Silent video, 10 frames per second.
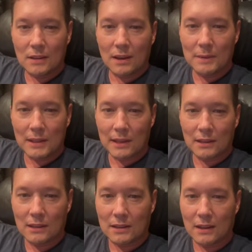I mean, like,
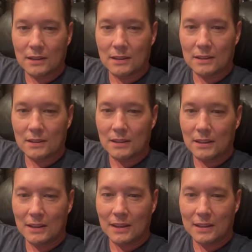look, uh,
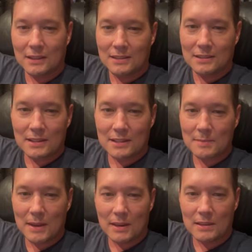it just doesn't
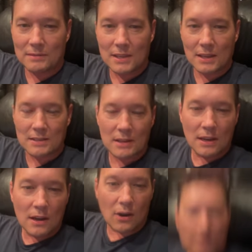make any sense. All right,